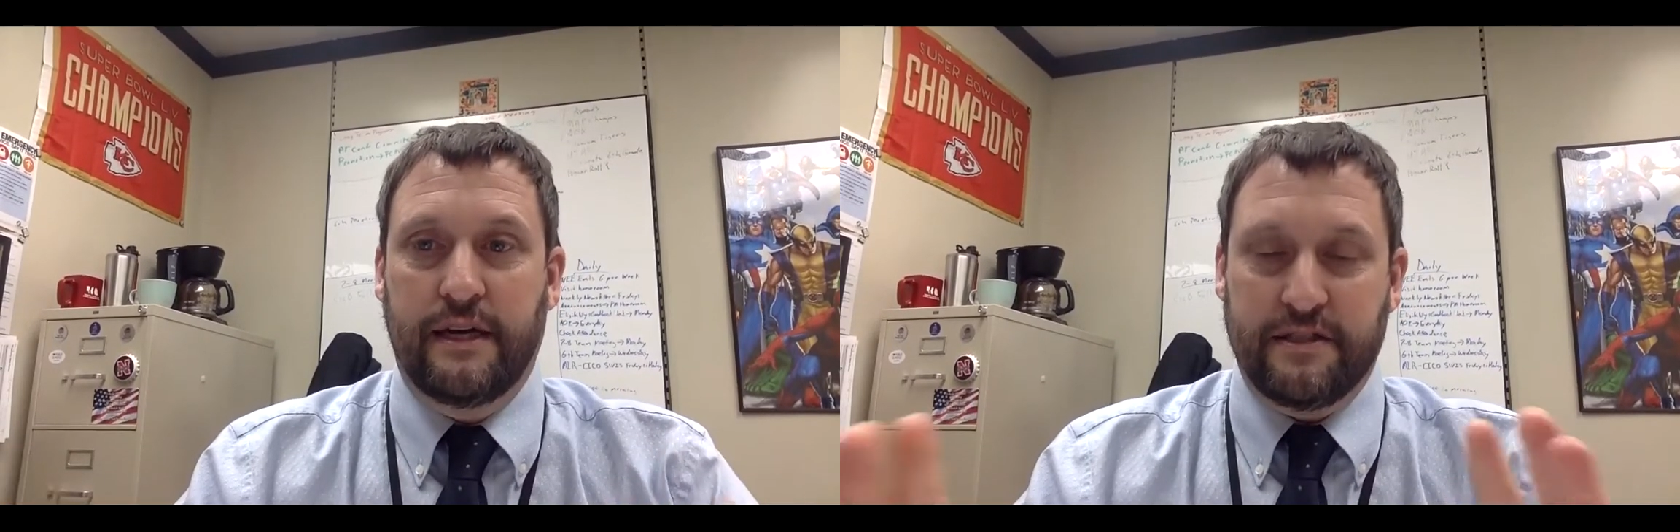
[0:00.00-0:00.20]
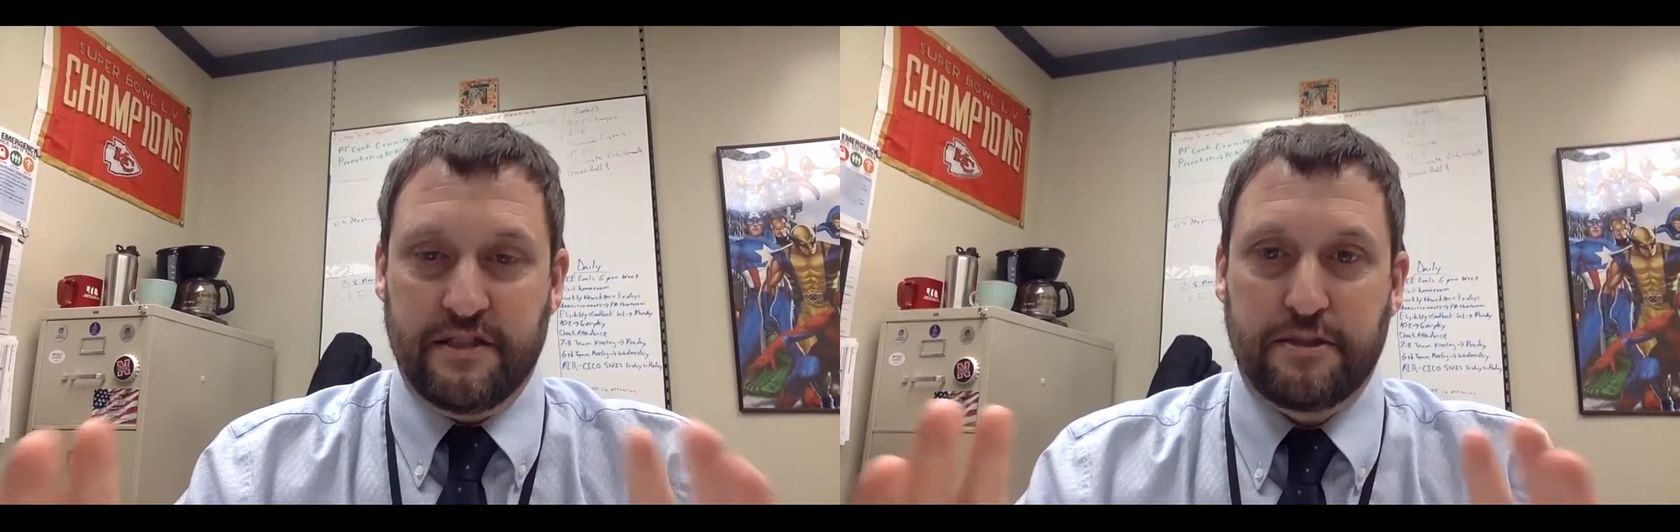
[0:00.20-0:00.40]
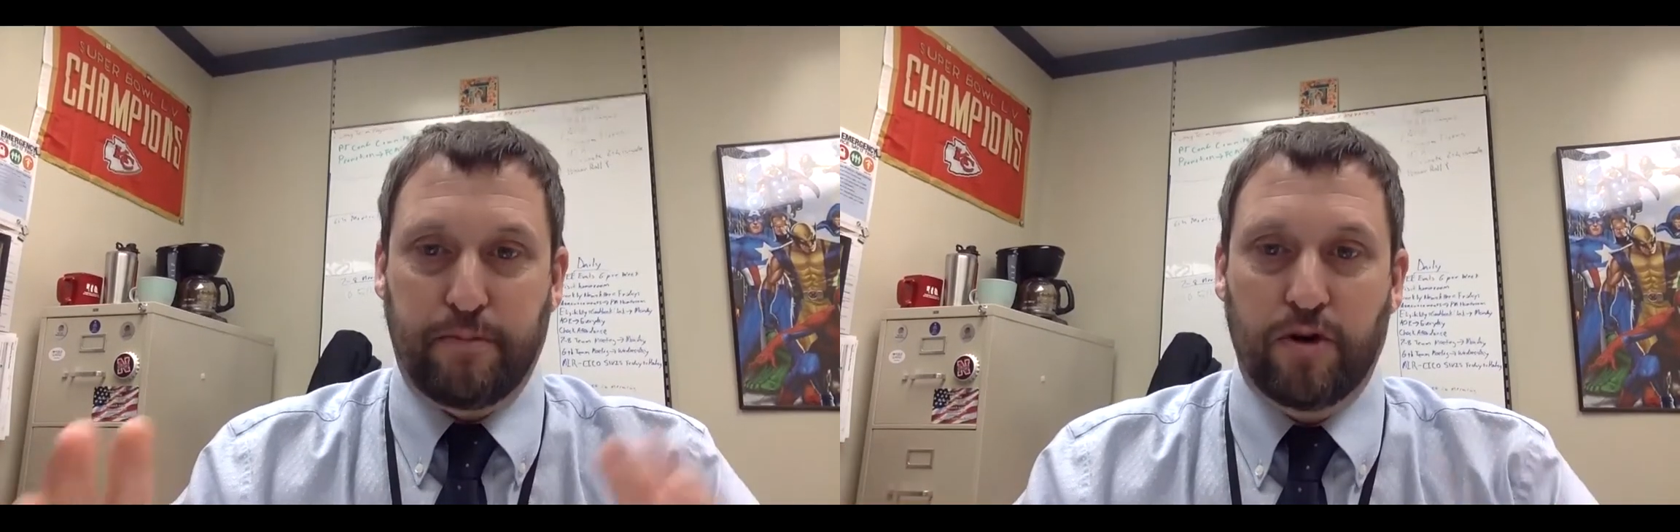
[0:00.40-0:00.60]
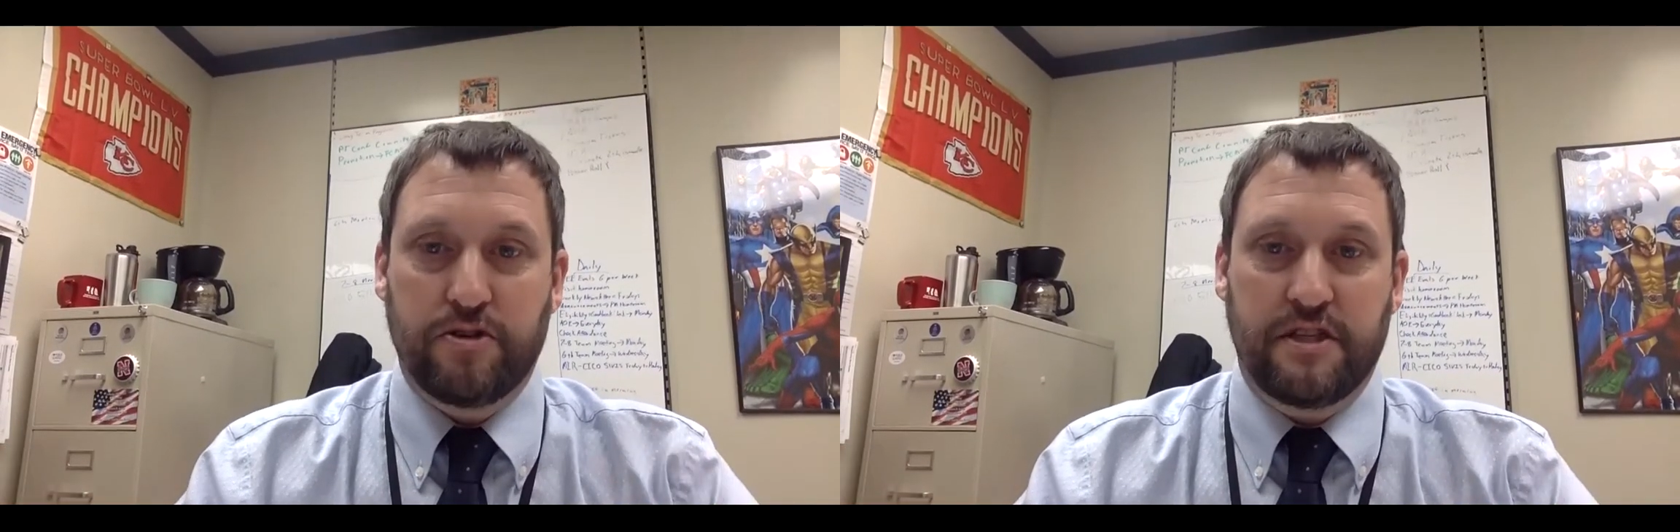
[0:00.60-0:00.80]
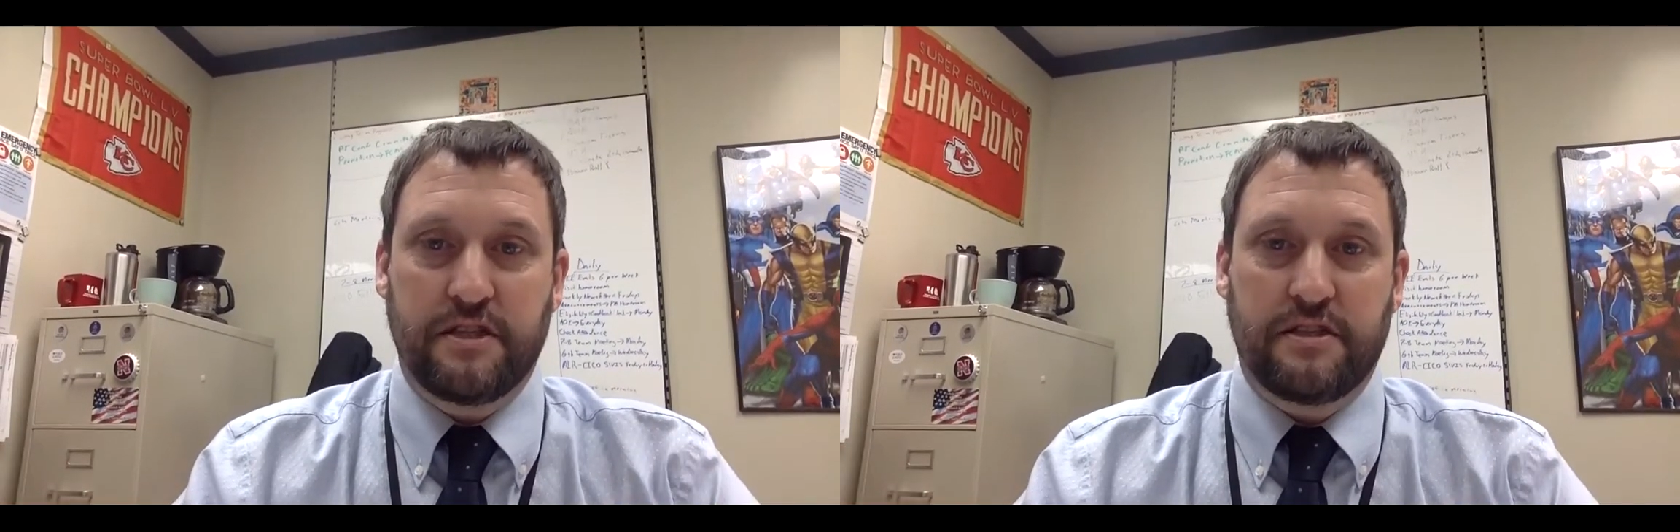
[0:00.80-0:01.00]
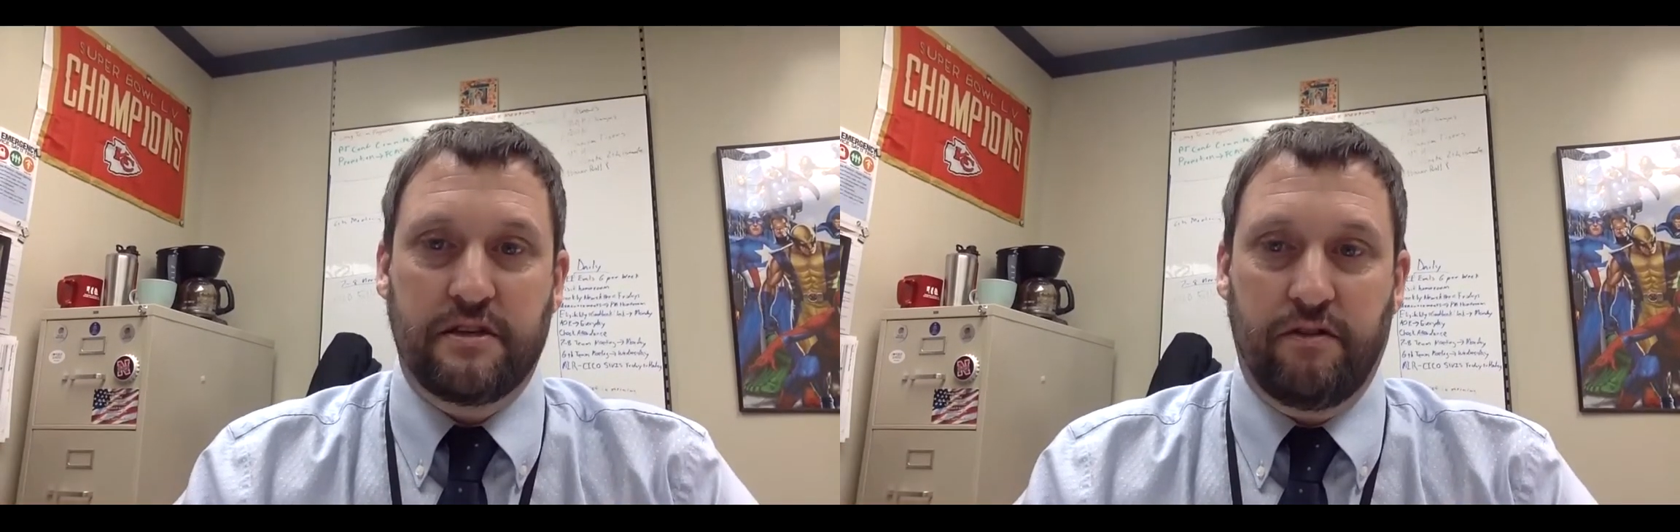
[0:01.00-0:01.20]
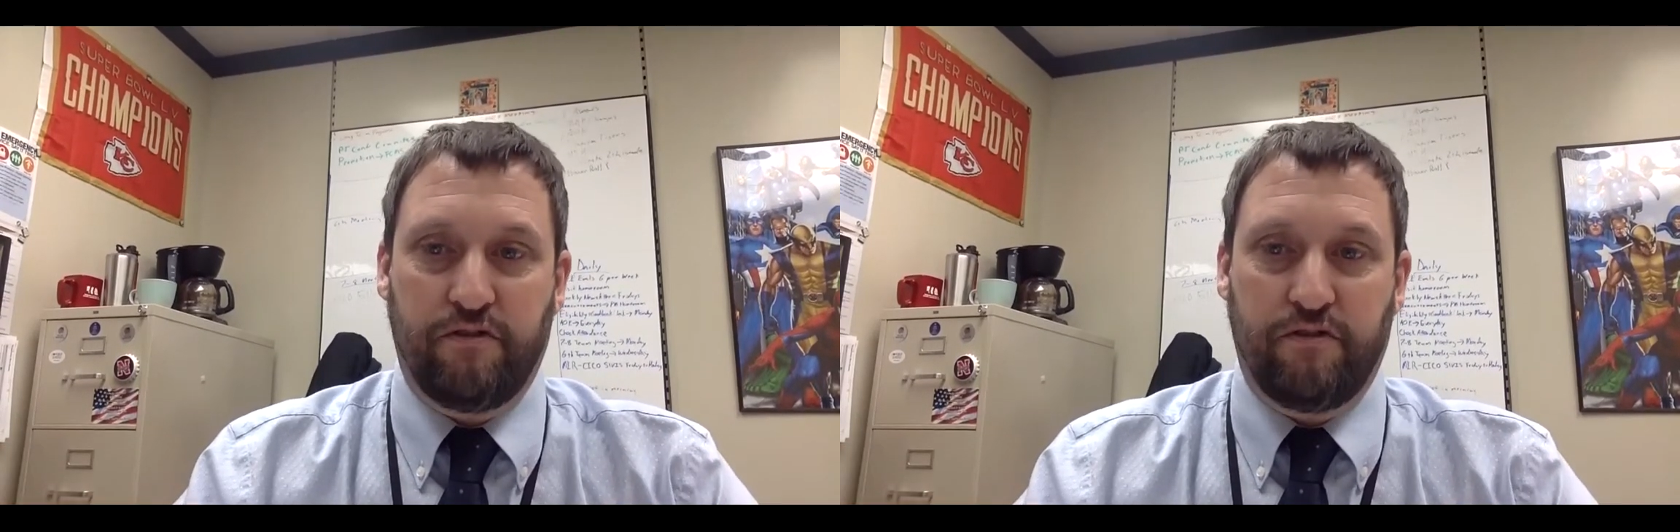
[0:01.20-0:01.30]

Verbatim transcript: is this person's